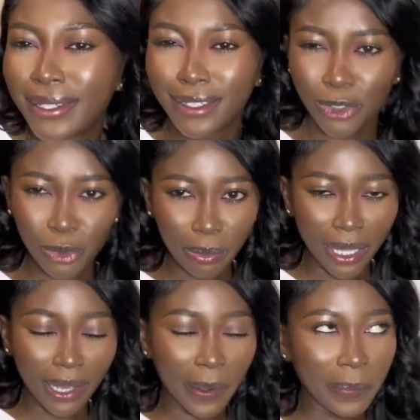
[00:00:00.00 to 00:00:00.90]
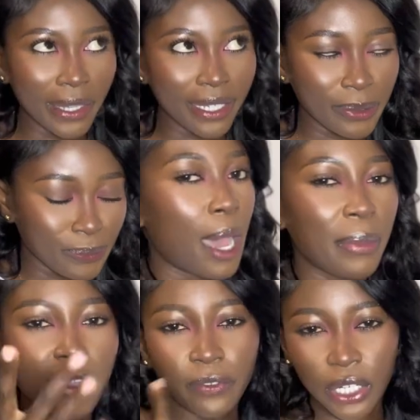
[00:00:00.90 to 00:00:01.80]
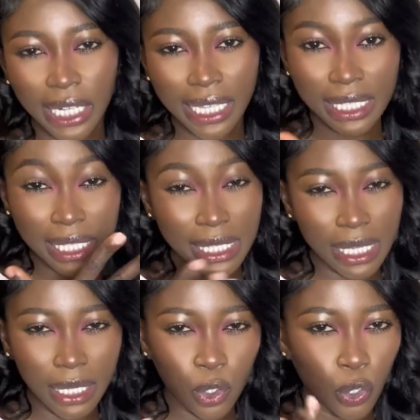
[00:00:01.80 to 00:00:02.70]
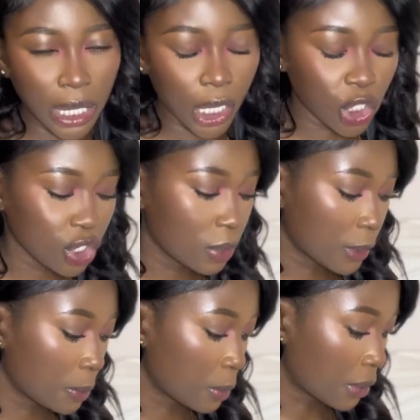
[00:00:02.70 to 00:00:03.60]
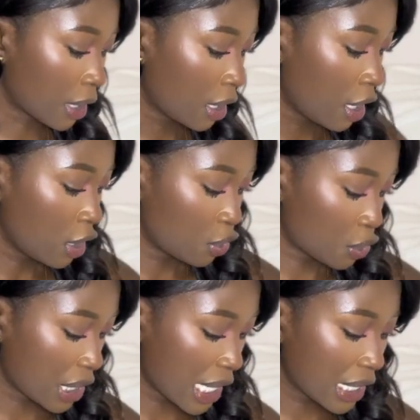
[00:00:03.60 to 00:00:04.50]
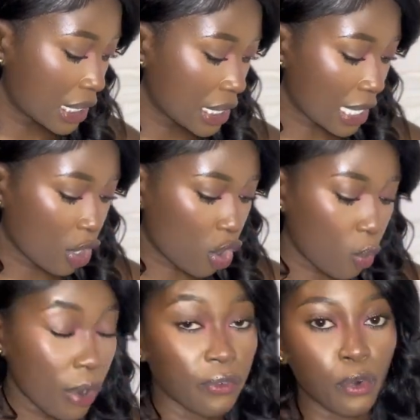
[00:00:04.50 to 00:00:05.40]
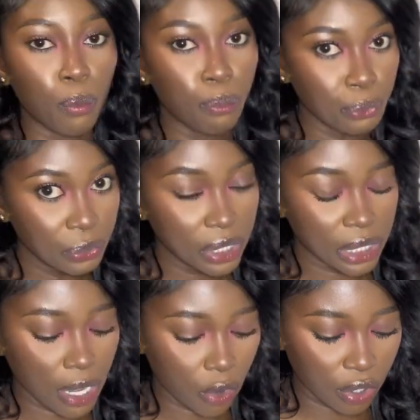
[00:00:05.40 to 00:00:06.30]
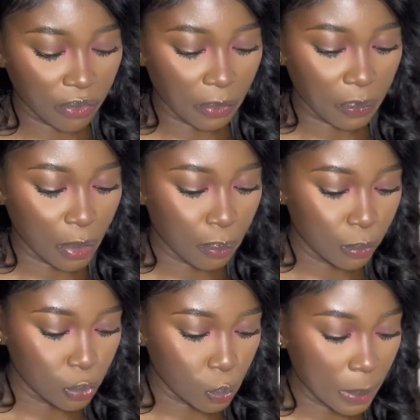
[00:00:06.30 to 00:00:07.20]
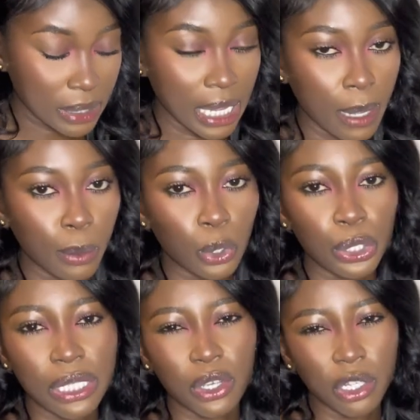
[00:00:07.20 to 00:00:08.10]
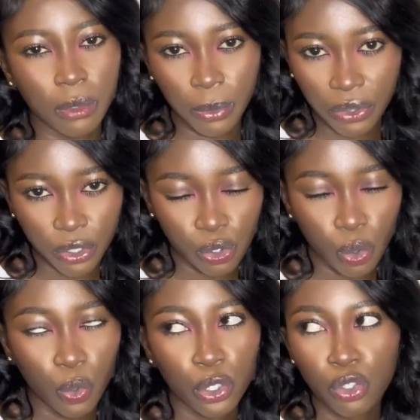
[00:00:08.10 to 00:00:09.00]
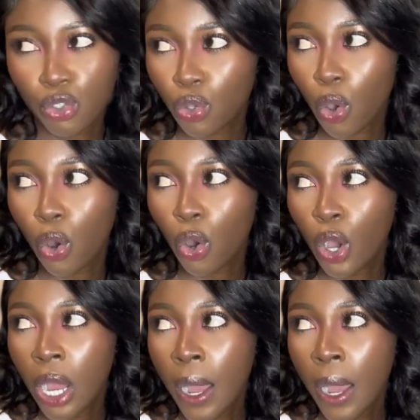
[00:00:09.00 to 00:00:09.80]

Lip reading: do makeup, like I'm effortless skin on 100, blah blah blah. So the next things I got were from Boots. I ordered from the Boots website because I couldn't be bothered to go in store.